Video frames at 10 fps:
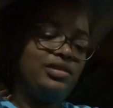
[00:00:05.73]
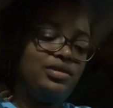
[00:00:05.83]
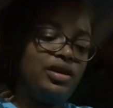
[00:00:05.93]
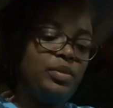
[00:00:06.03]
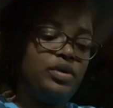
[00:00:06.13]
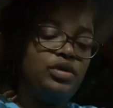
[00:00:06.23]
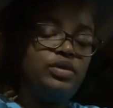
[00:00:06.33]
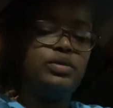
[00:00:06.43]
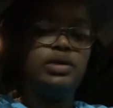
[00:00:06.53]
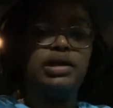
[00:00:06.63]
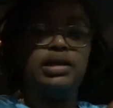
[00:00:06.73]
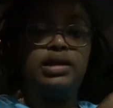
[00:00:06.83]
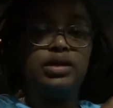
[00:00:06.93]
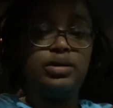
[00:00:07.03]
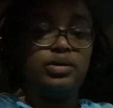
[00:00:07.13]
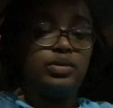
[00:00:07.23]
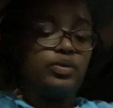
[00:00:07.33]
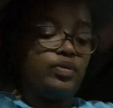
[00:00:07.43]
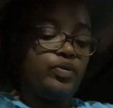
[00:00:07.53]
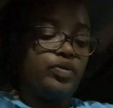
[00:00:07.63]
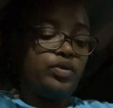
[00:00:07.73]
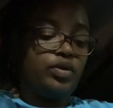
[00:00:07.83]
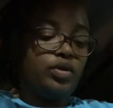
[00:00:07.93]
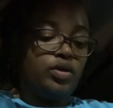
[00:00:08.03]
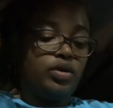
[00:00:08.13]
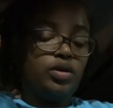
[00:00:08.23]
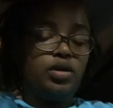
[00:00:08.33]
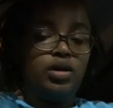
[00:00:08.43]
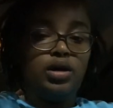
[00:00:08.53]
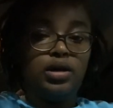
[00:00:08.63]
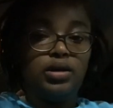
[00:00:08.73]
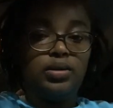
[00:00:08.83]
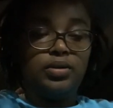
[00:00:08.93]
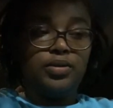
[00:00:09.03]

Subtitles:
so I'm gonna do a little a